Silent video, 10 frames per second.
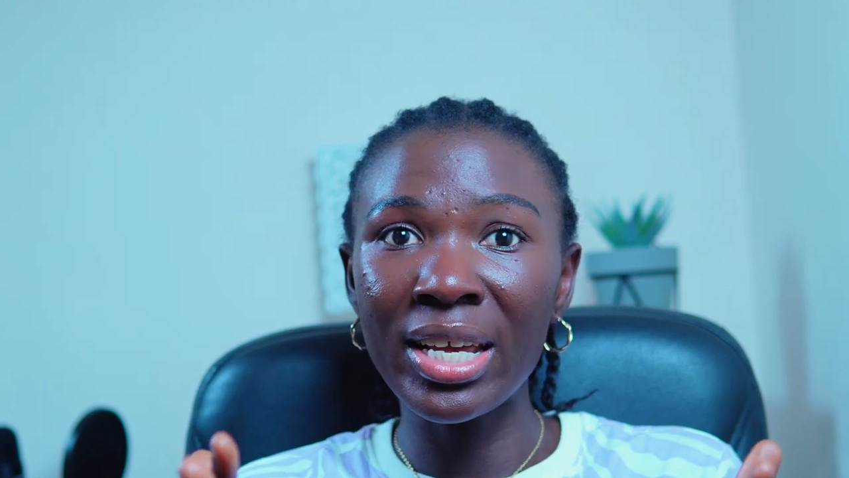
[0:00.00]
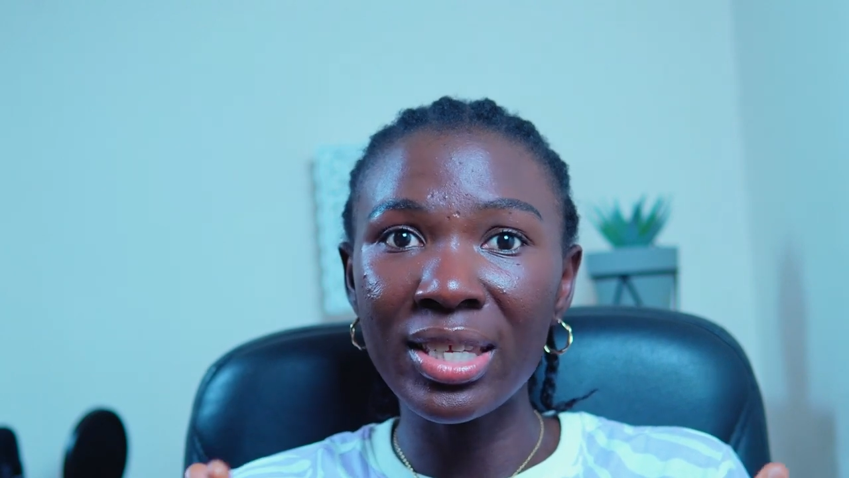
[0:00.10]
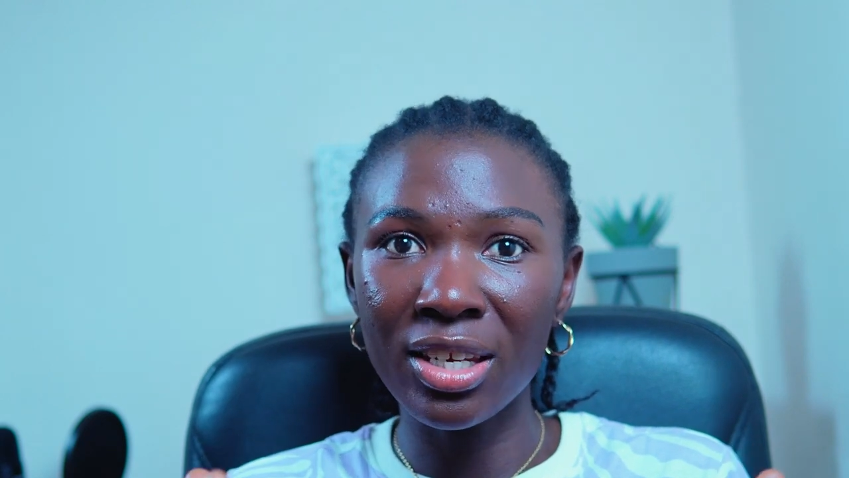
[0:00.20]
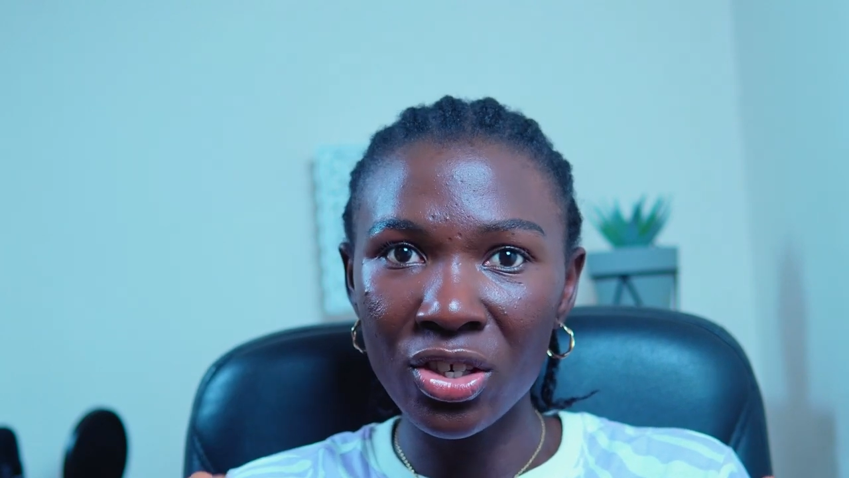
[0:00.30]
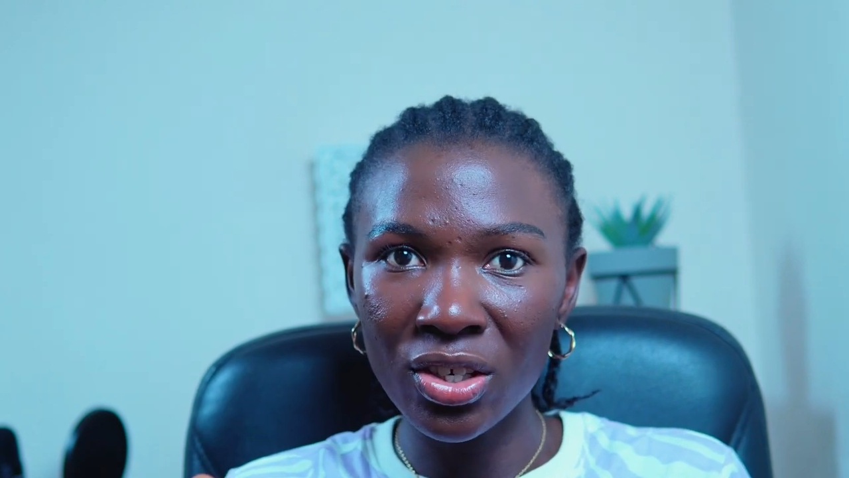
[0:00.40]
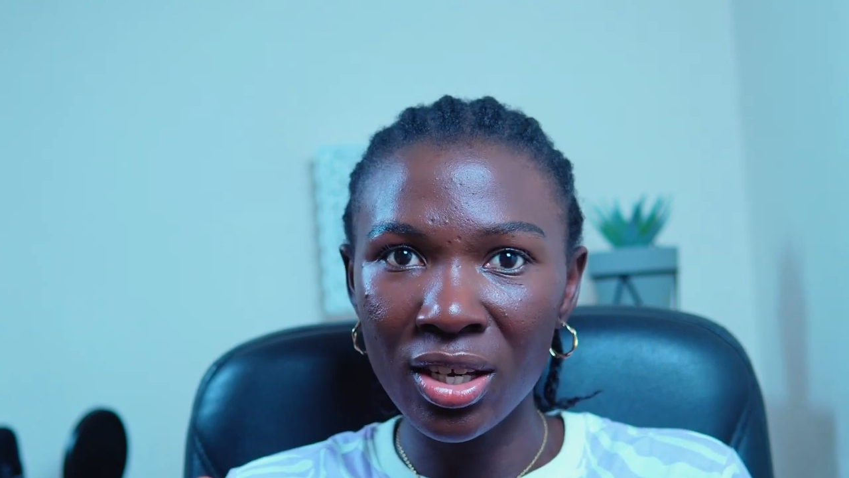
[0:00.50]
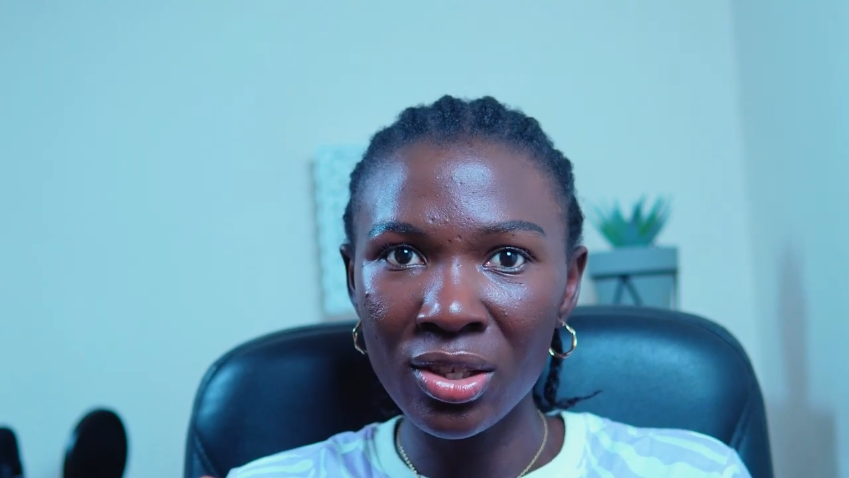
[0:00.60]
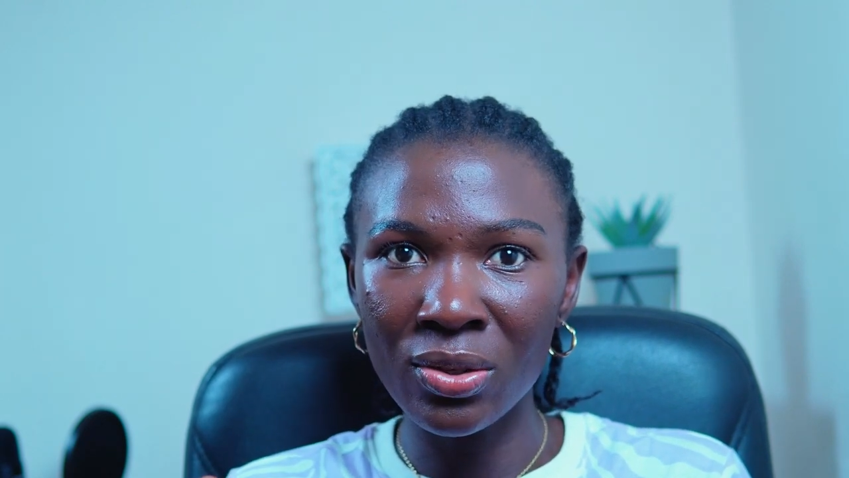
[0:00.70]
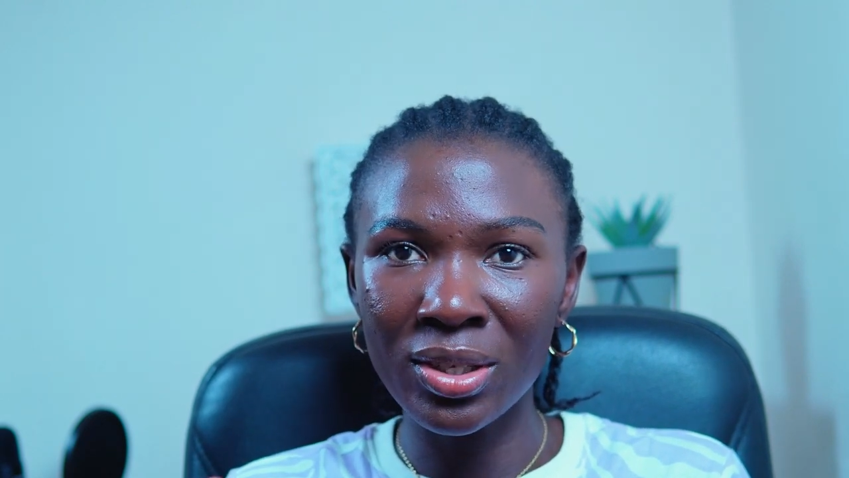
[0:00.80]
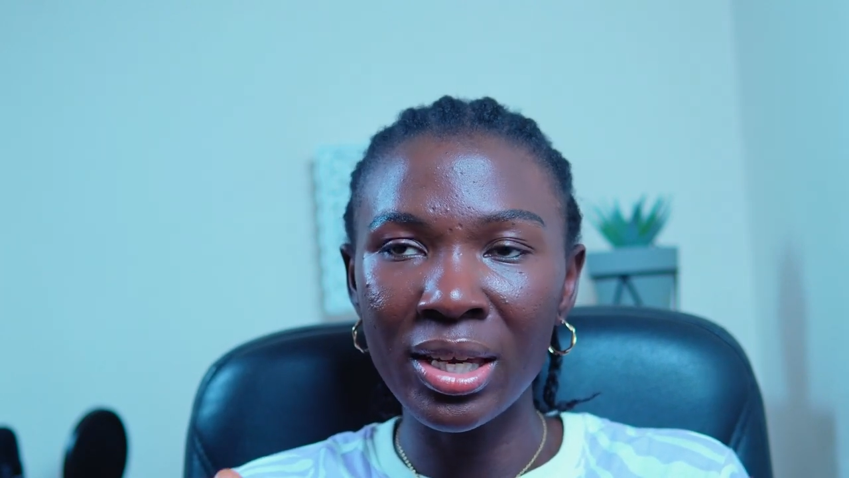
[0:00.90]
international
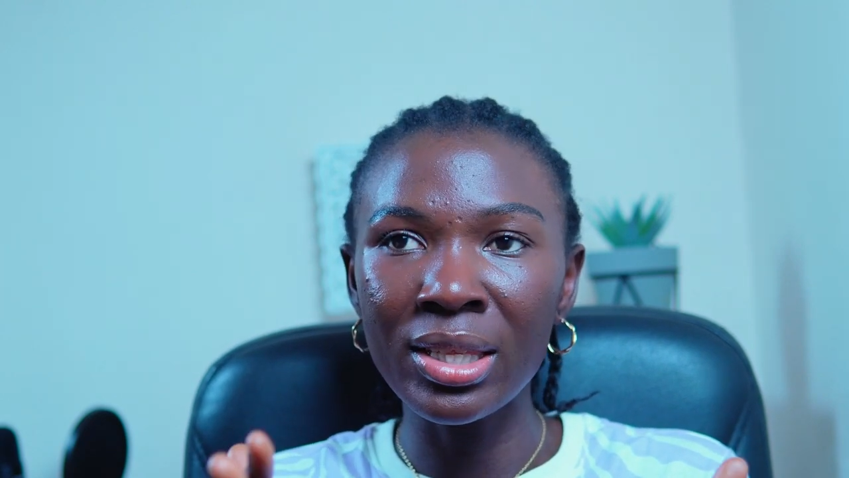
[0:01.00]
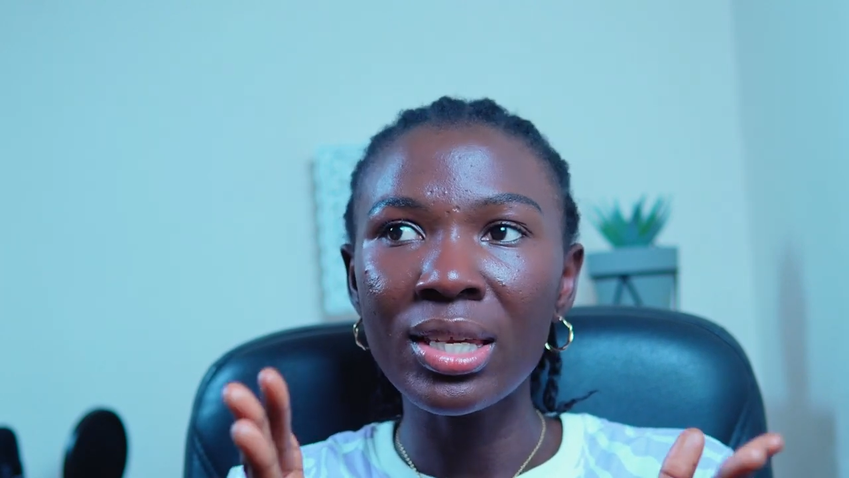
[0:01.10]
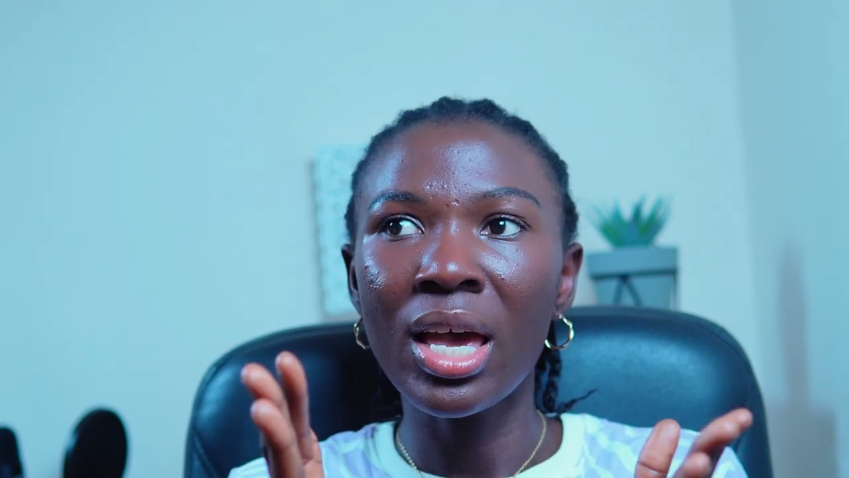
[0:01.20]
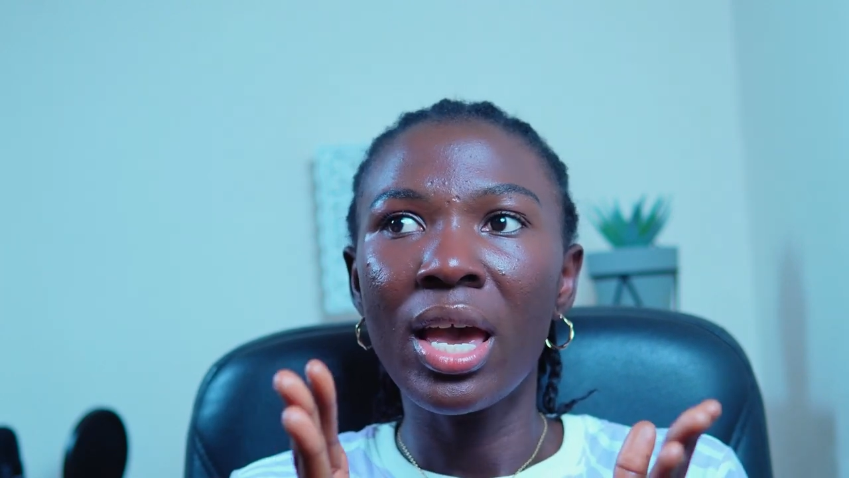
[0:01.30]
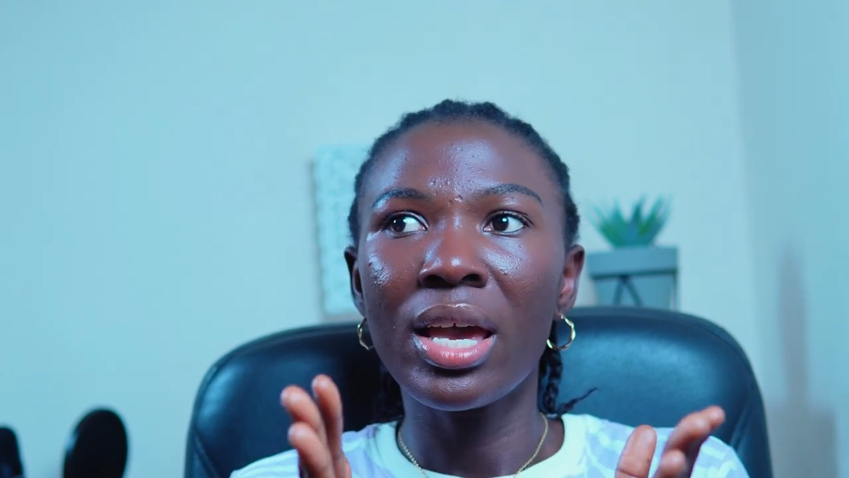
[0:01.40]
student,